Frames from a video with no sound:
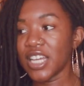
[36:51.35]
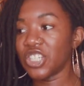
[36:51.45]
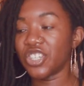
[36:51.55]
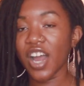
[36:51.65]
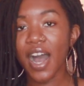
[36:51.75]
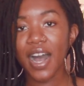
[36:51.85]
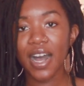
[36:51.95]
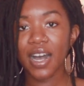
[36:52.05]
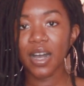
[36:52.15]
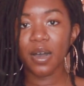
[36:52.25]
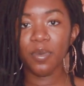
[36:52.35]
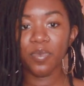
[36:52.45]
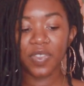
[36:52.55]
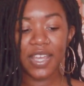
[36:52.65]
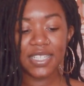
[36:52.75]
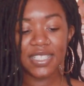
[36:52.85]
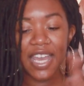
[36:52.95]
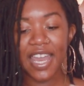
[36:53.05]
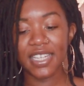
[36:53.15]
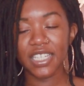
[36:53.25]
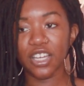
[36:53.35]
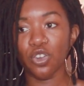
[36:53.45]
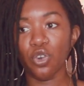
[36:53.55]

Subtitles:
job that's ended,